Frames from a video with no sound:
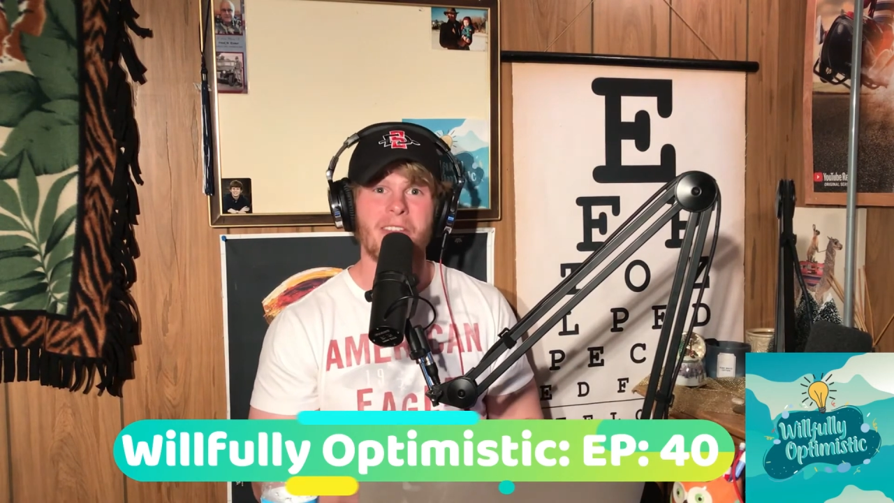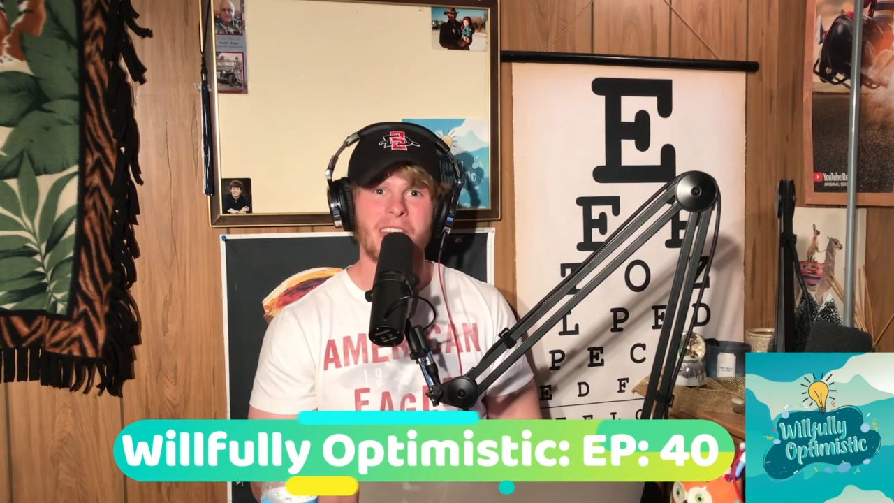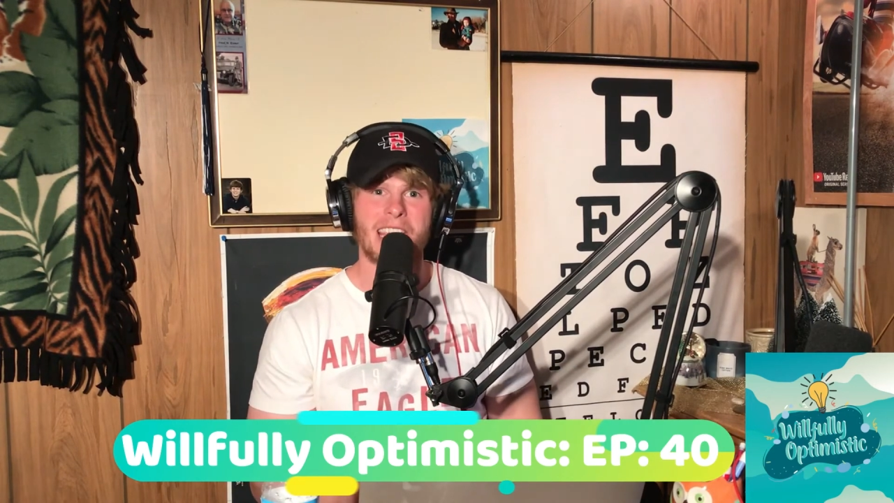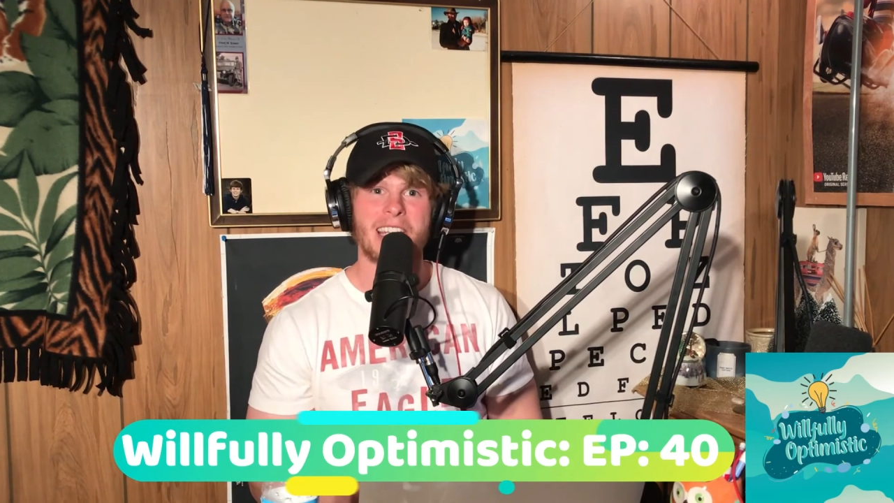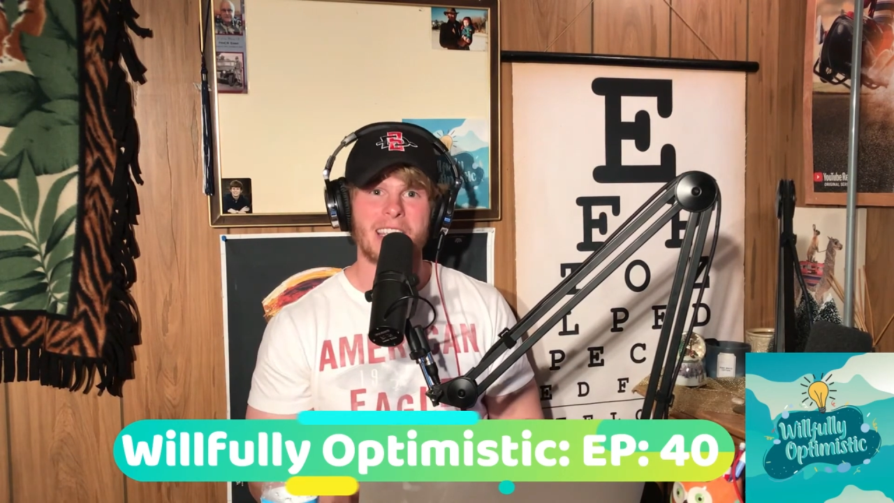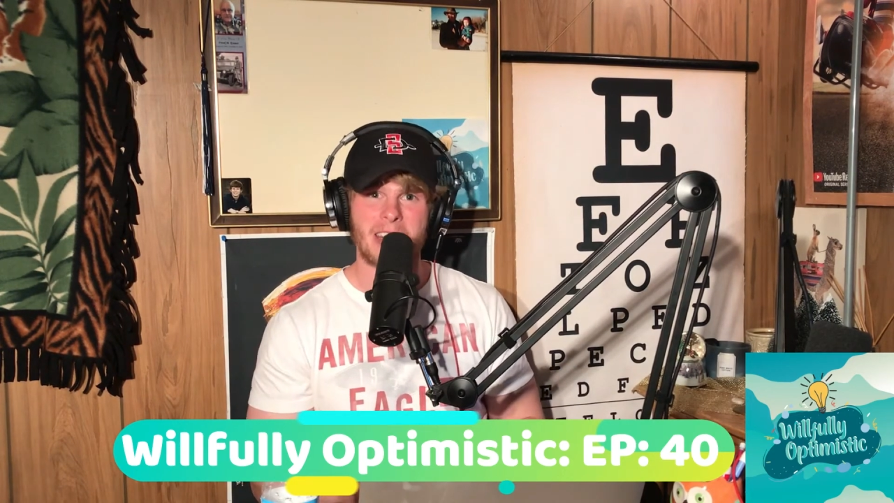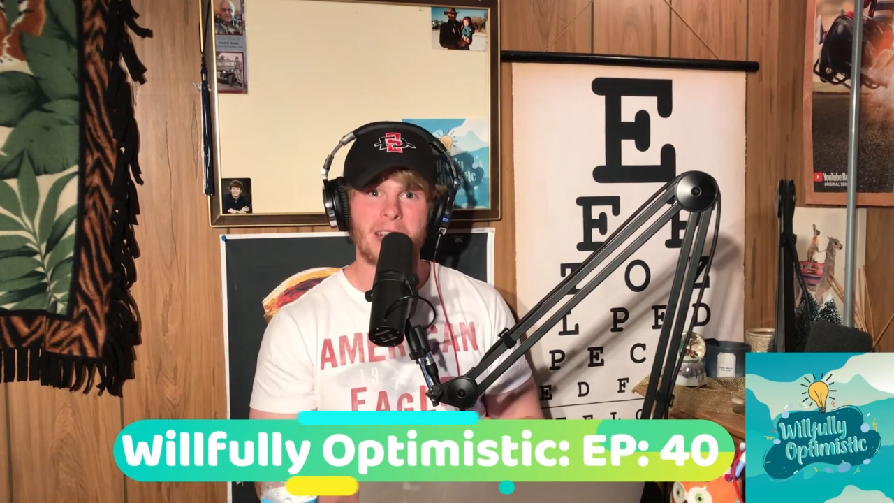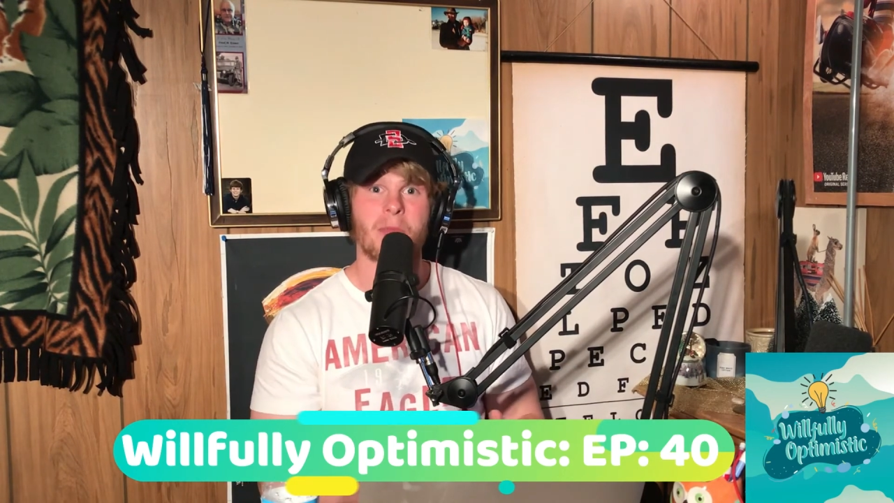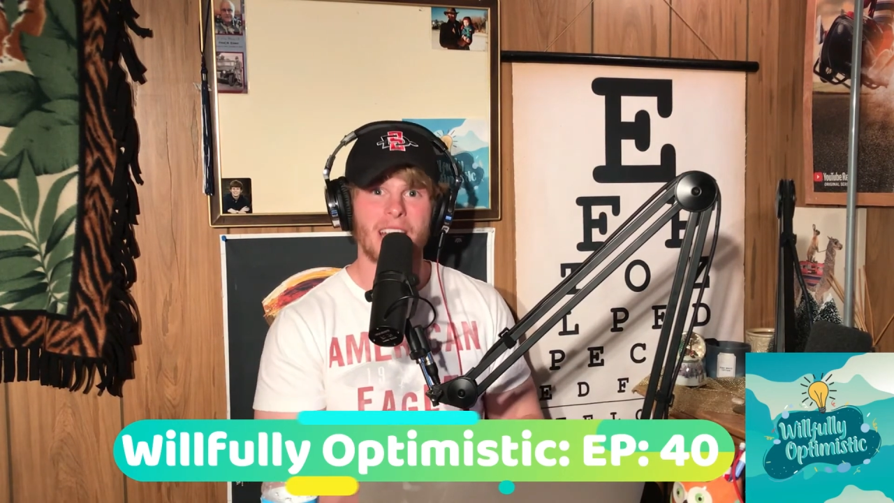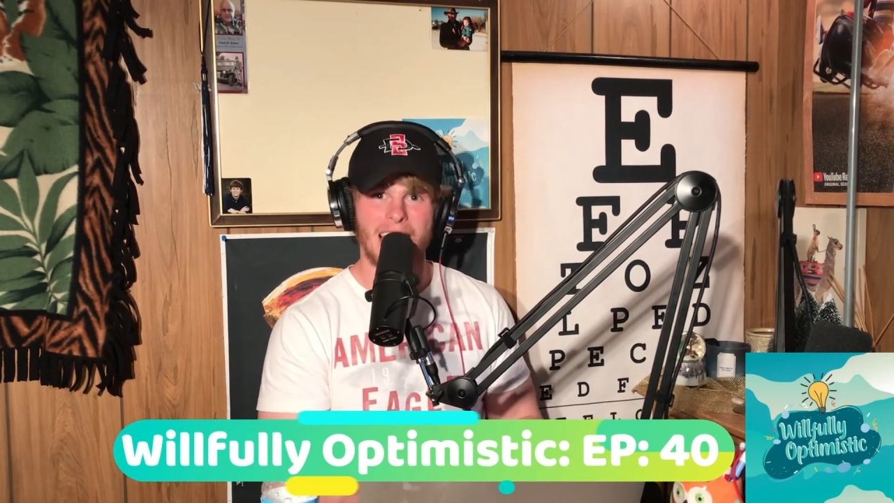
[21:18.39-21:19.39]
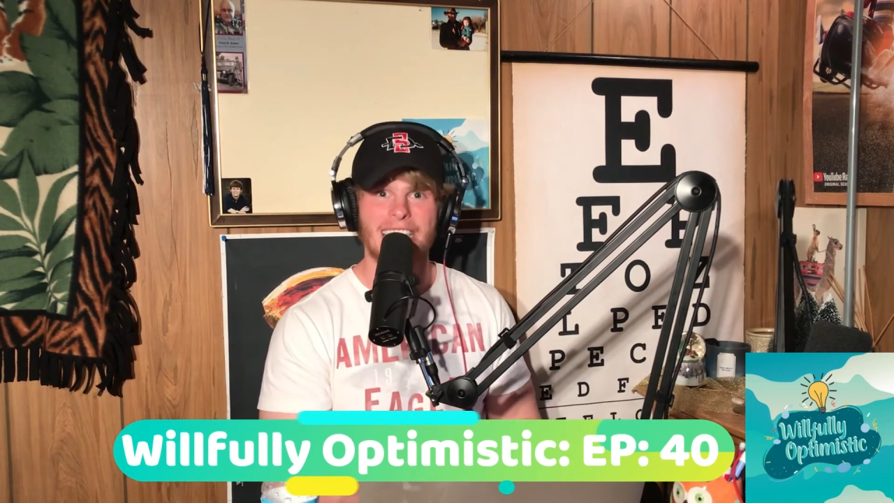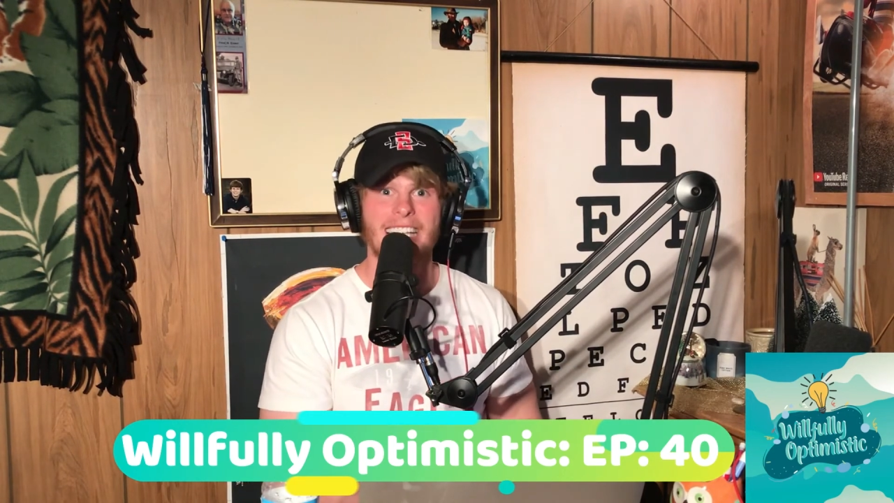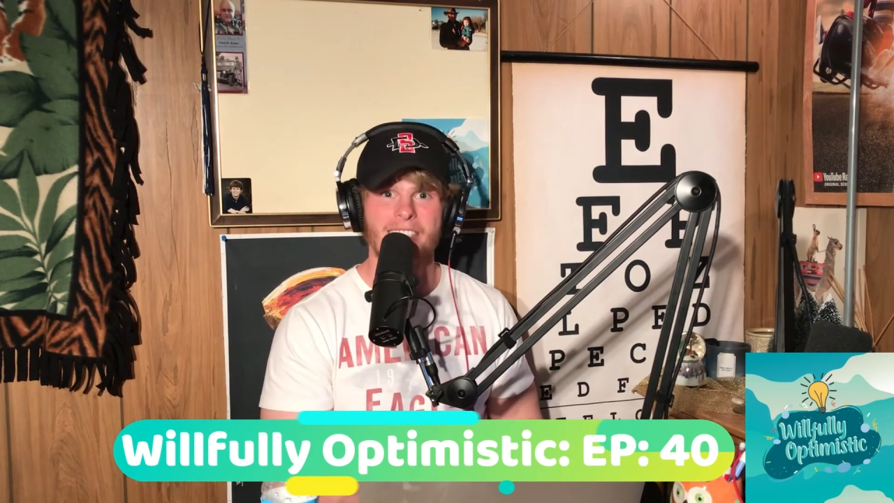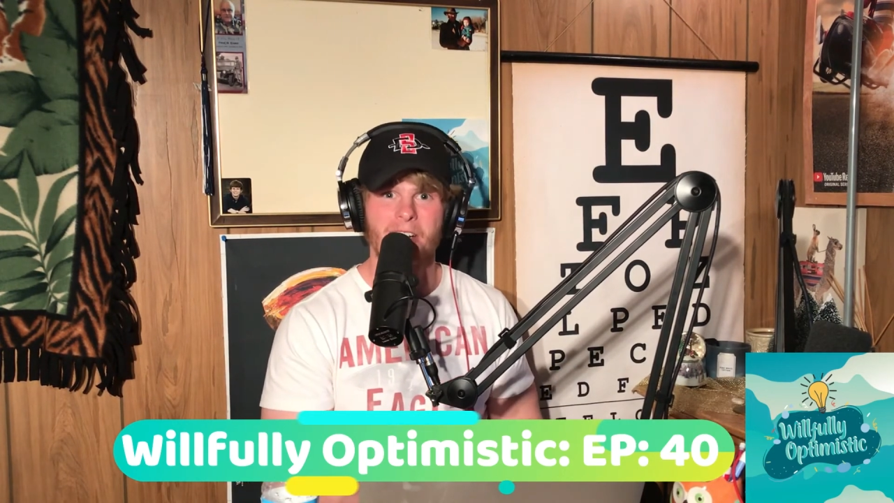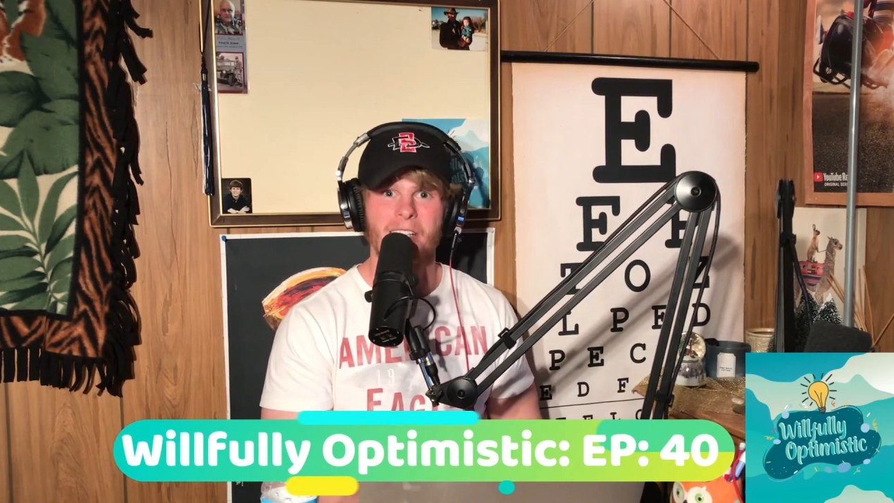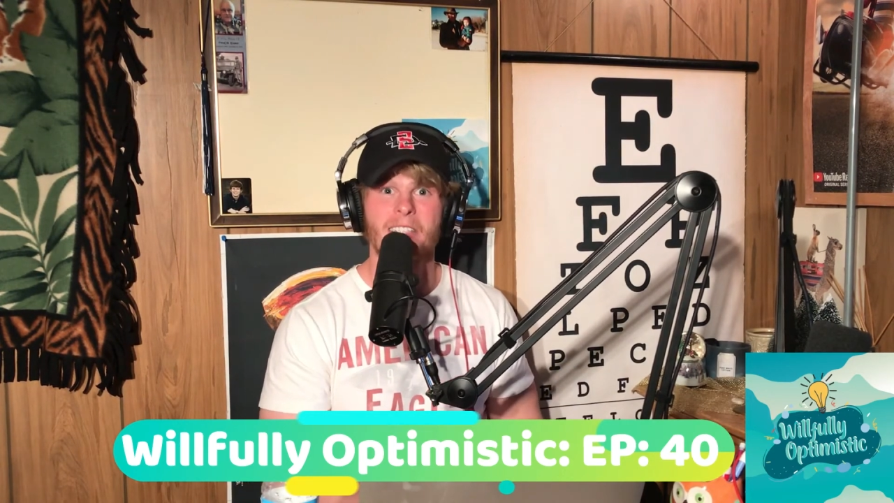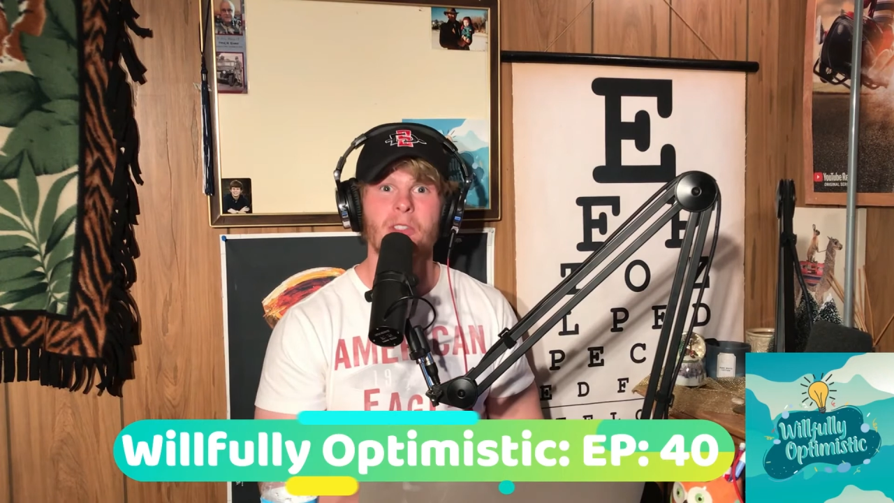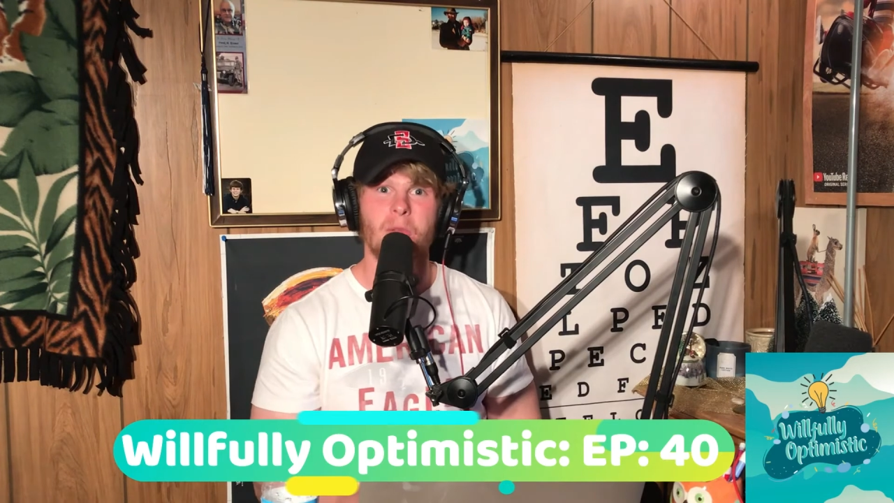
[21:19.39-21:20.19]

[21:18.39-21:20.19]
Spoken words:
need to bring light to that darkness.